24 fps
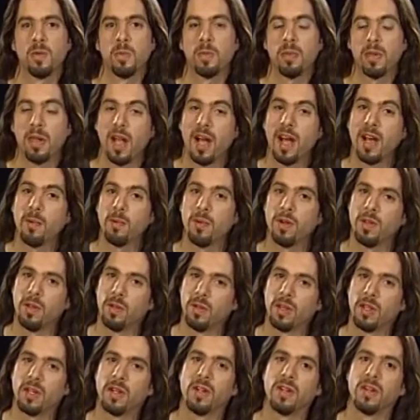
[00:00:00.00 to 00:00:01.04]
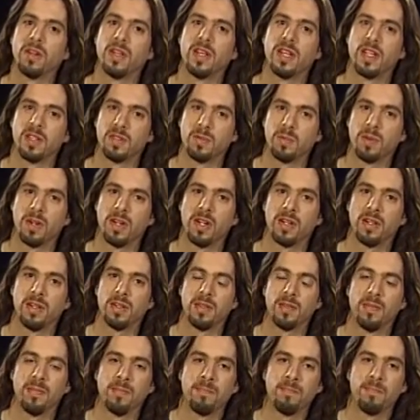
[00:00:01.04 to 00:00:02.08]
apply what you learn as well.
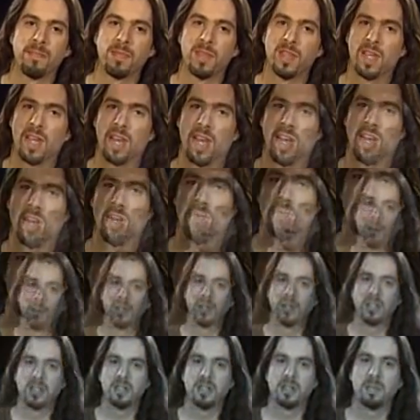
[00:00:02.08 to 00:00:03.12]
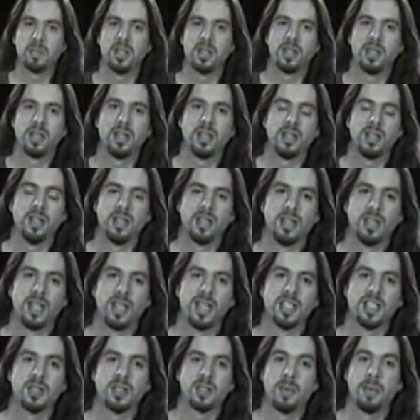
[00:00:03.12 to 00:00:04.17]
I hope this has been
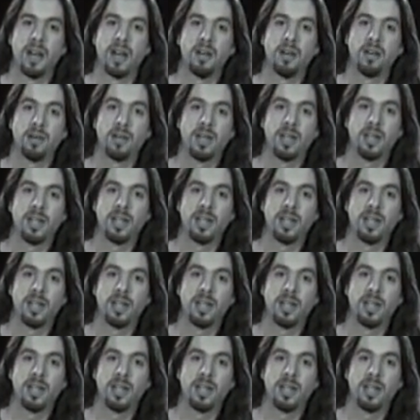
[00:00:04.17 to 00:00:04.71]
inspiring